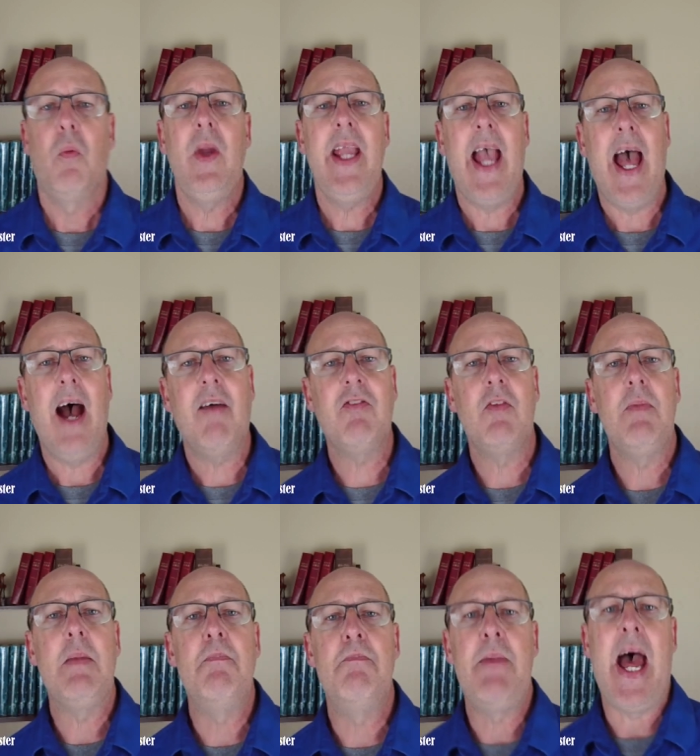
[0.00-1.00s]
we have to
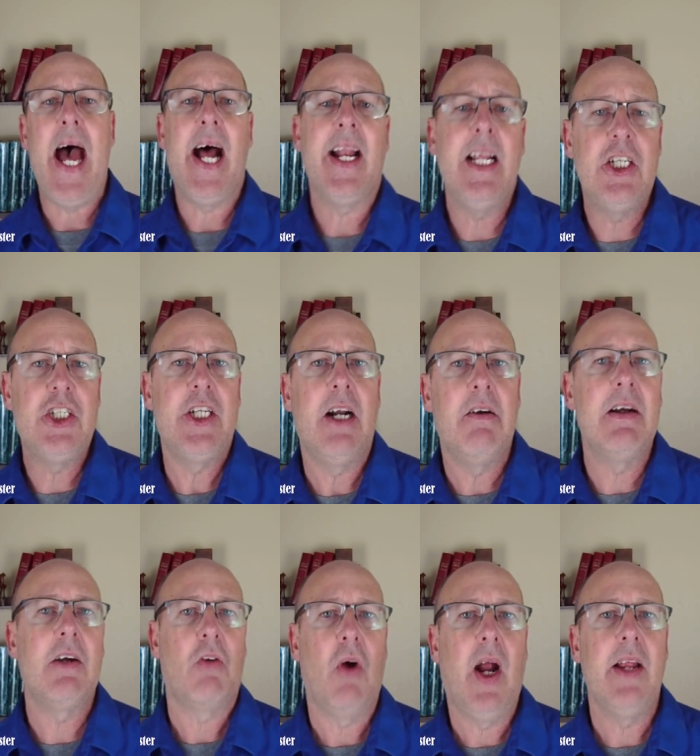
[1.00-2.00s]
be bad at
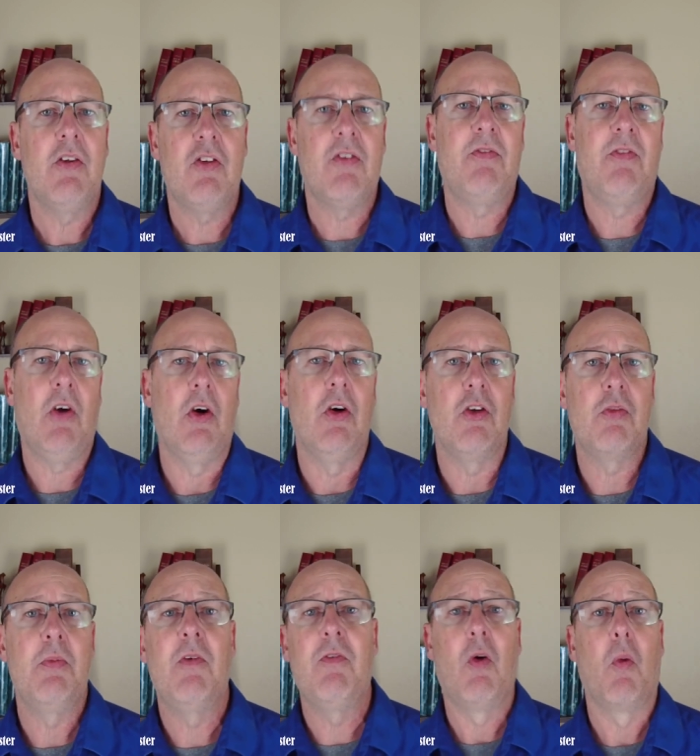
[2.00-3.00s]
sharing christ
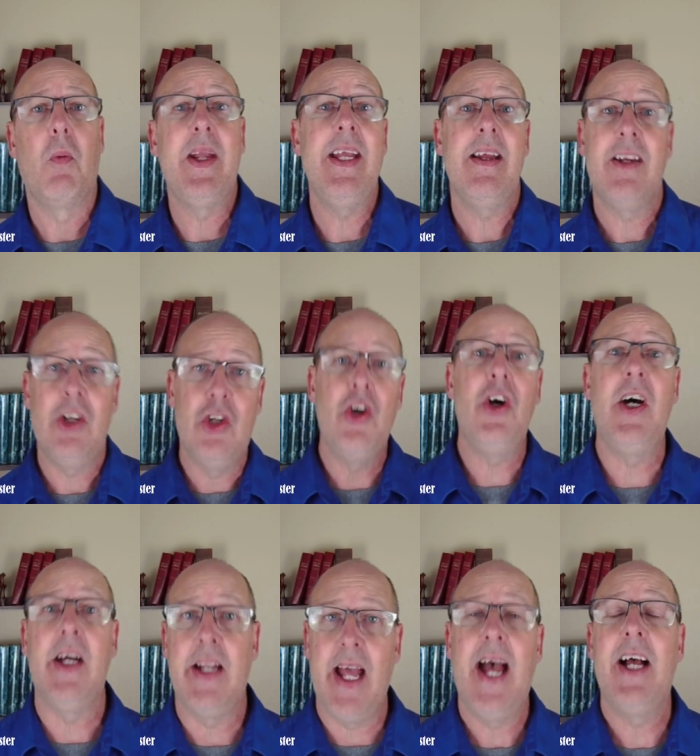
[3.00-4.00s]
first before we get
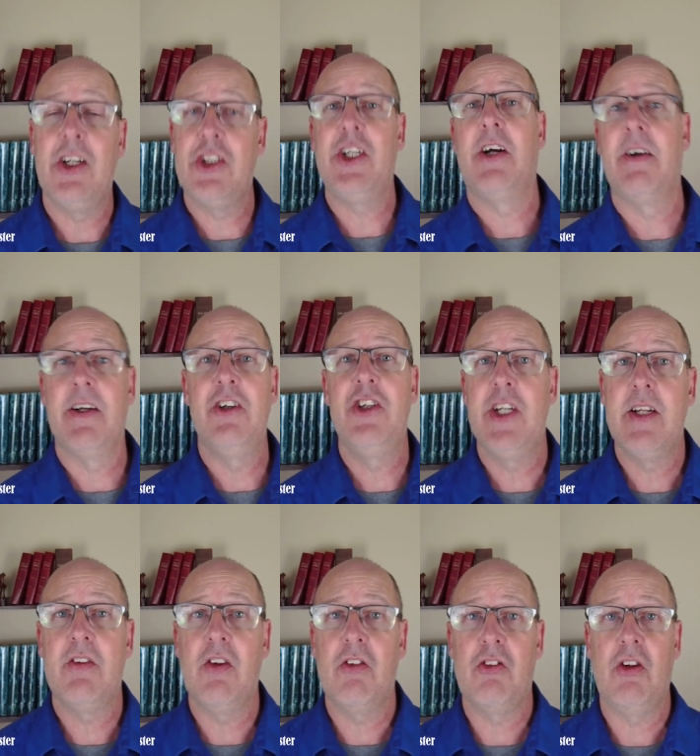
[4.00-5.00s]
good at sharing
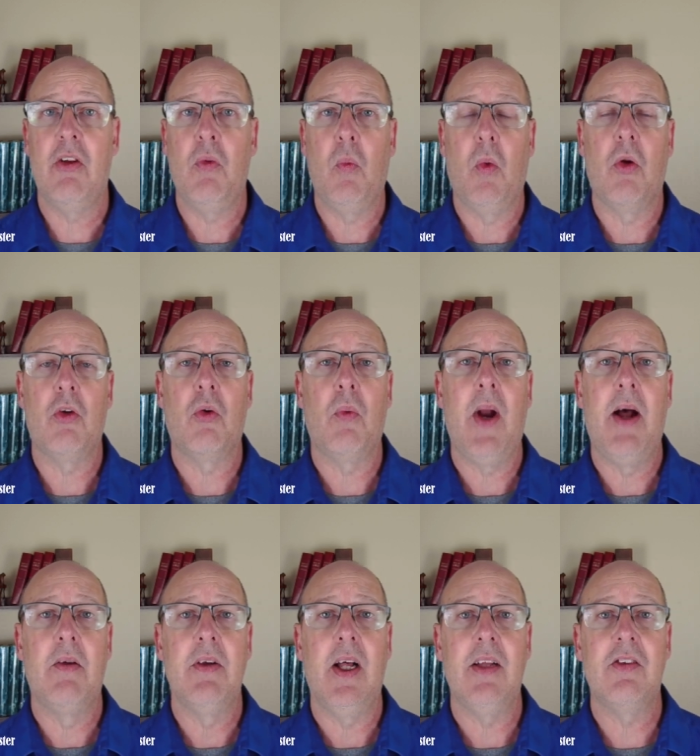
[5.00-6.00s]
jesus to the world
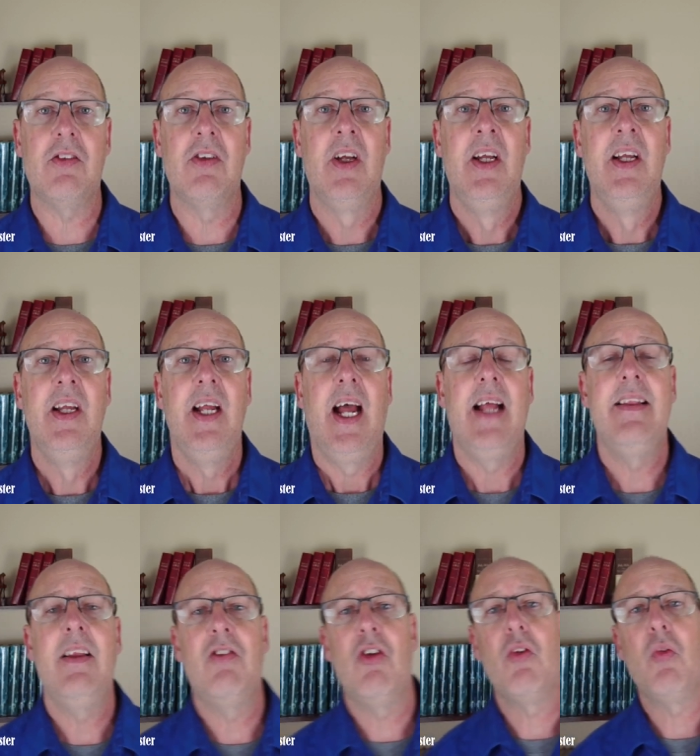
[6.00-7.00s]
around us us. And
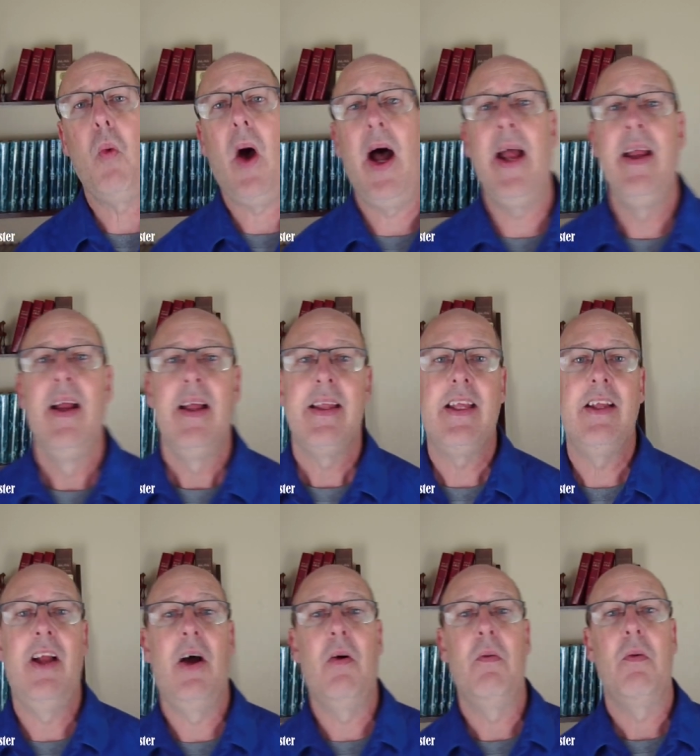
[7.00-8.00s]
this is why, you
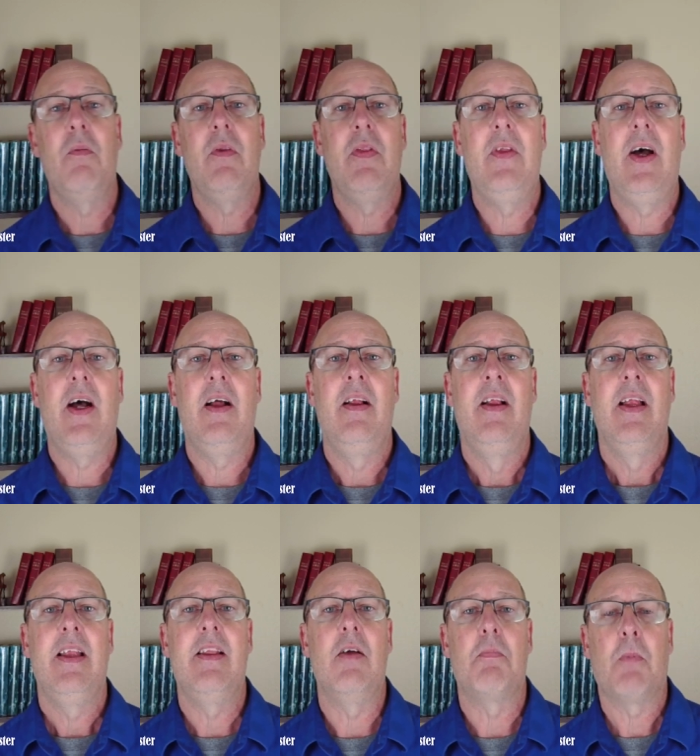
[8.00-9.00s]
know, the
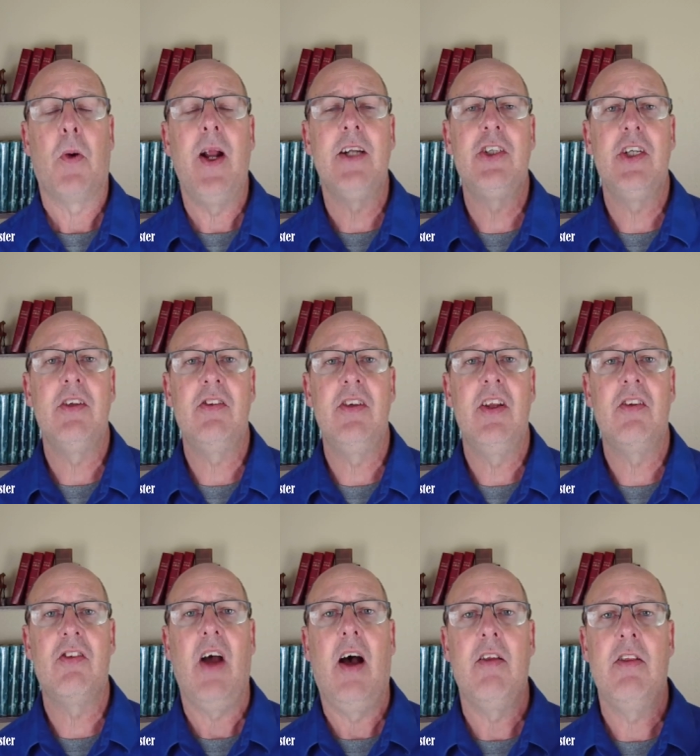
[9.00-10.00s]
the
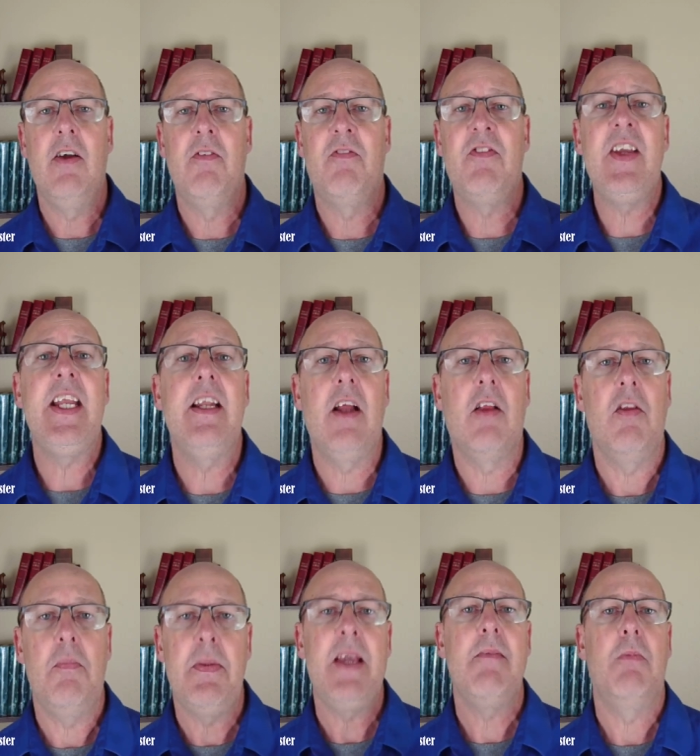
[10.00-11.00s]
preciousness of the feet of
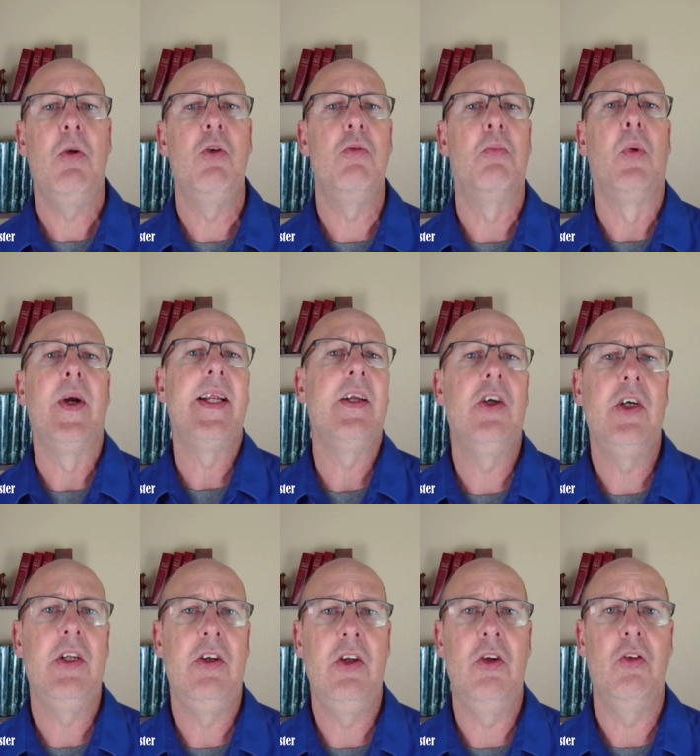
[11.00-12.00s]
the people who bring
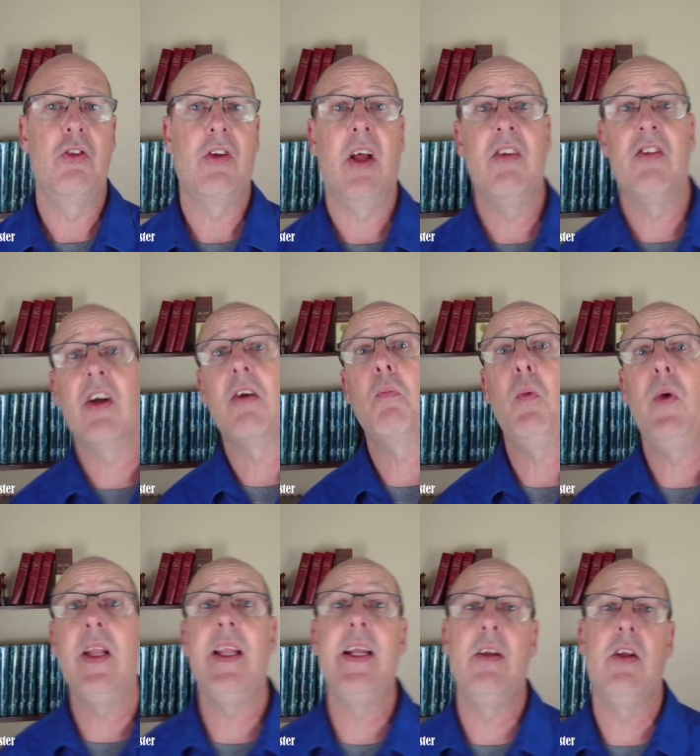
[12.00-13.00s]
good news because they're
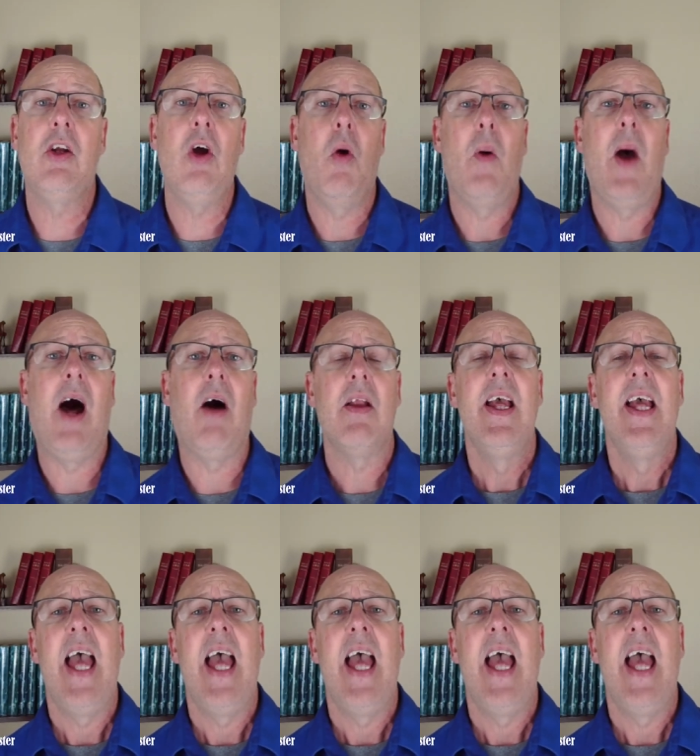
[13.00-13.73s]
willing to go out